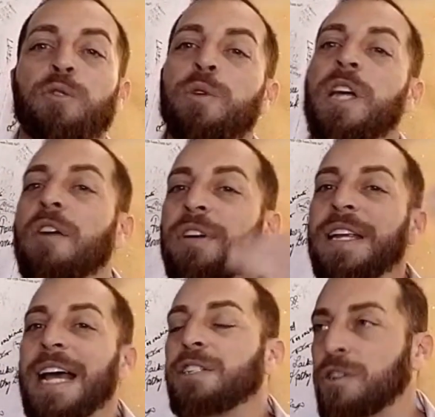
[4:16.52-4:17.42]
what we
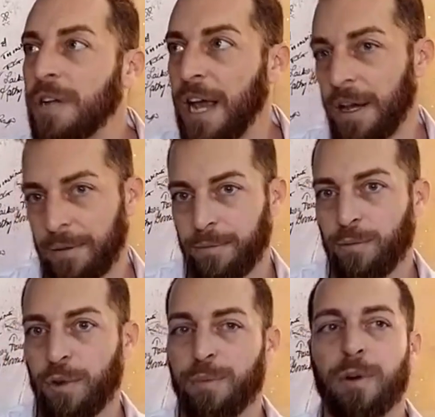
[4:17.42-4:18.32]
covered yesterday
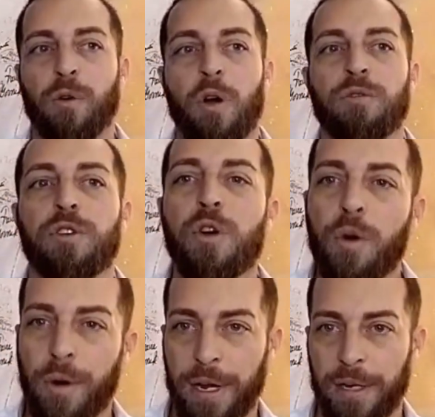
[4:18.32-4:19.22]
with Macron
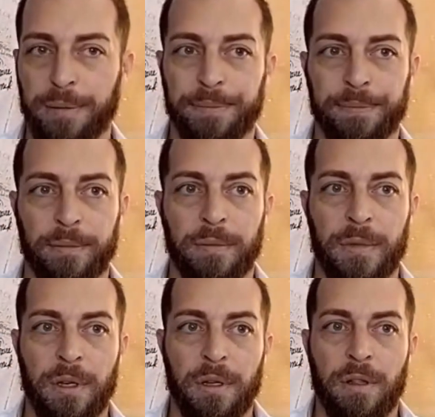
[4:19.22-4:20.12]
touring
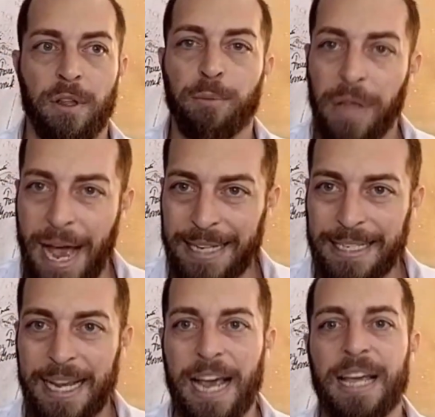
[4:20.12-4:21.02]
the
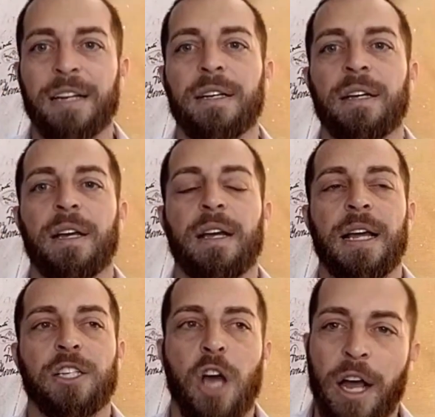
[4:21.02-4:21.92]
blast site
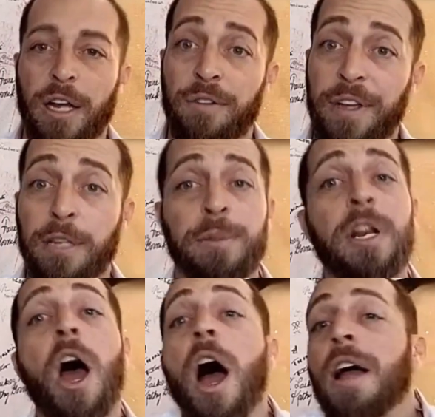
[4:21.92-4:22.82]
and talking to
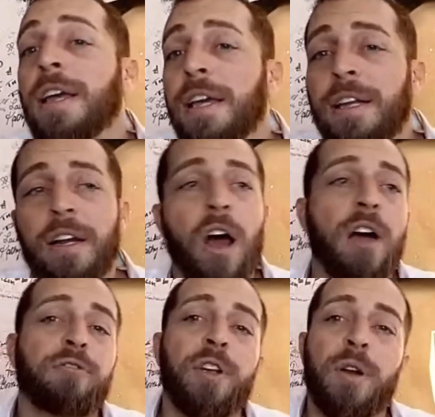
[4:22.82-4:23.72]
victims and hugging
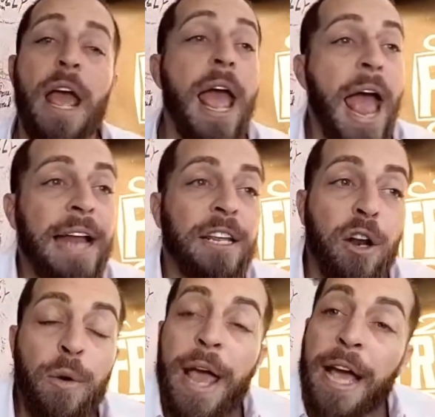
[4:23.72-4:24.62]
and offering.
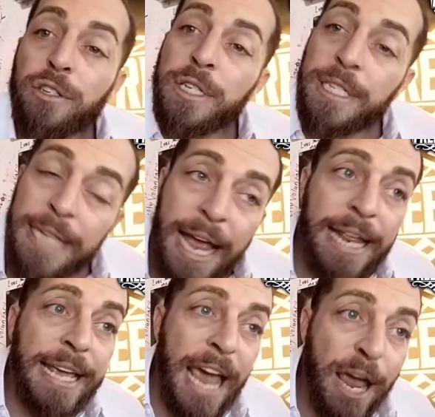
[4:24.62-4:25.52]
And you know, we actually
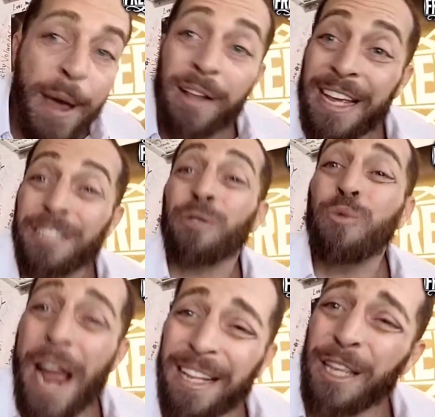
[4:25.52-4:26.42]
said he came out like
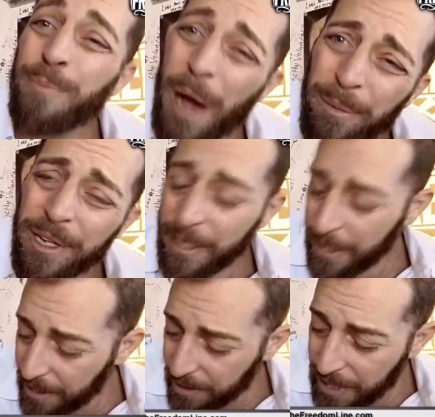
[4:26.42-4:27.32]
directly,
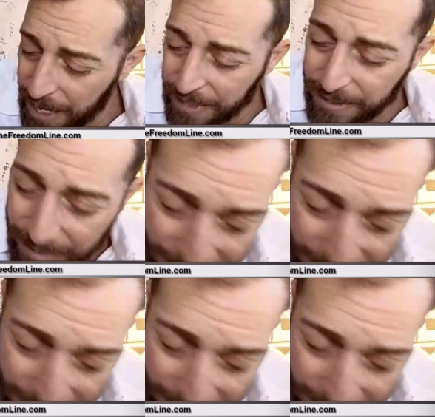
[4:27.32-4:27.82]
publicly. This is kind